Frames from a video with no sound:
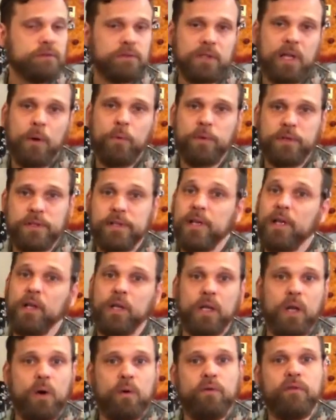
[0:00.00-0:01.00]
I wouldn't say
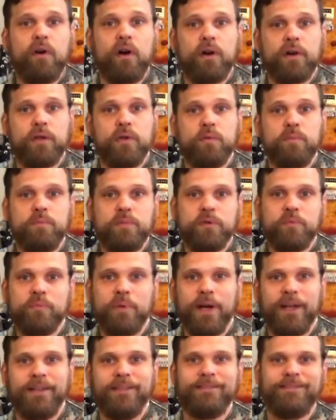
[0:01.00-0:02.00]
low volumes,
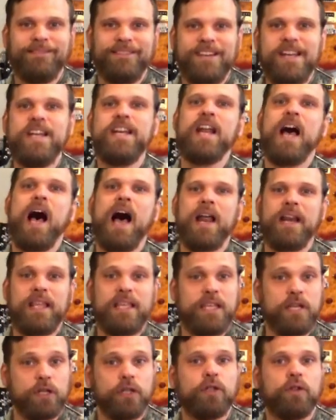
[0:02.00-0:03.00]
but not
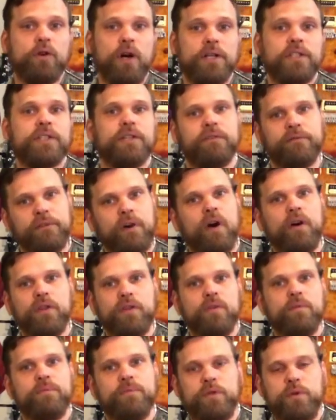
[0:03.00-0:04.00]
ear-crushing
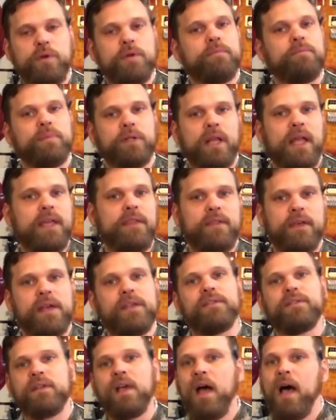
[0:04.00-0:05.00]
volumes. You can play
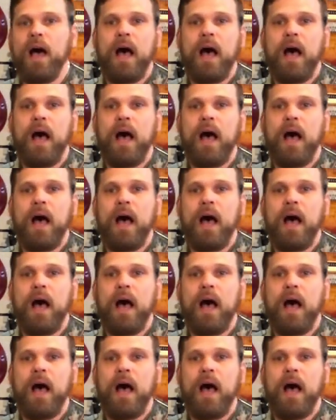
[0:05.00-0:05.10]
this.